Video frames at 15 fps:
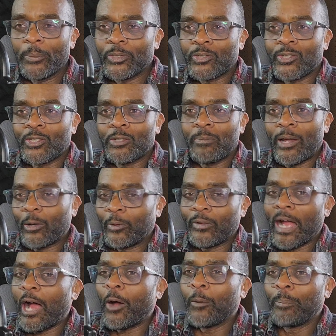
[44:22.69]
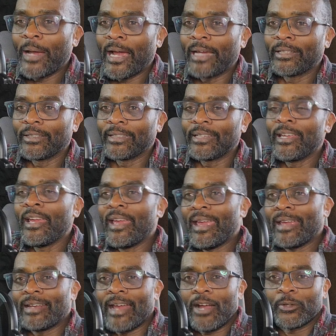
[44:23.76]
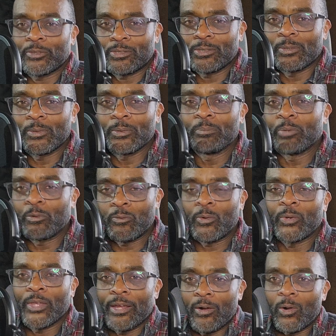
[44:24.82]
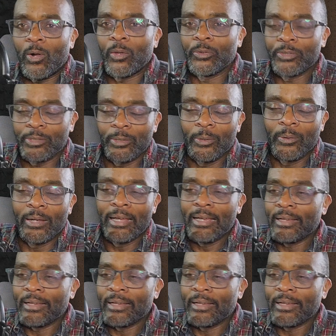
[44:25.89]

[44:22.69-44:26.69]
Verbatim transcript: It's just a matter of how badly and how soon before they all do.